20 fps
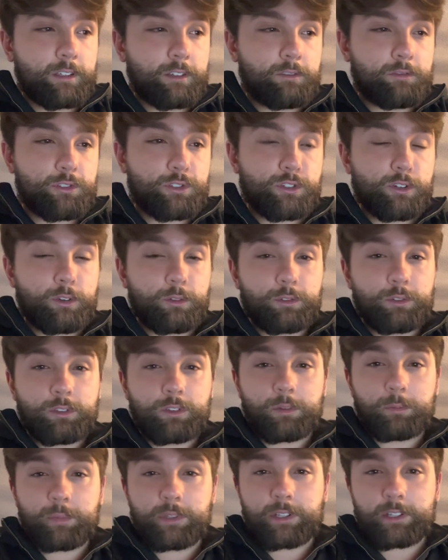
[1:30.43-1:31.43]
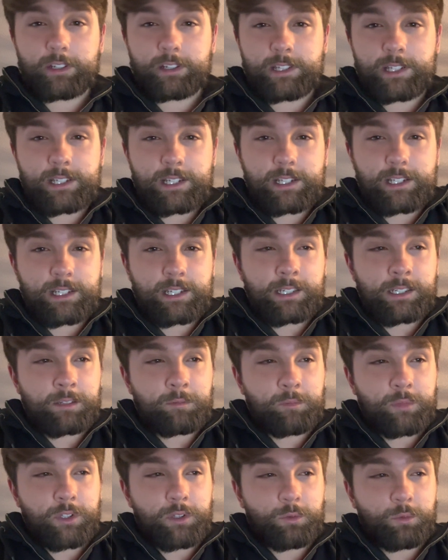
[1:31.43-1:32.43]
You've shown you can be consistent
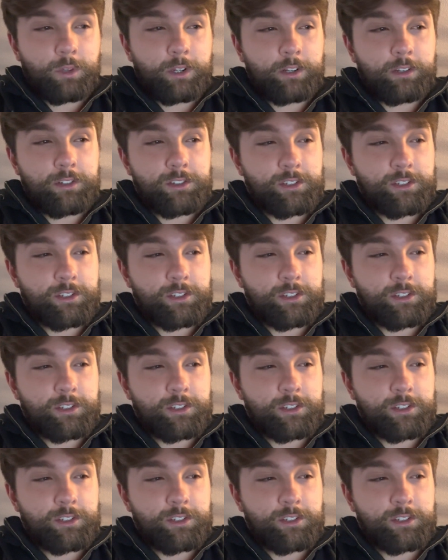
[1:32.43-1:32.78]
and be a winner.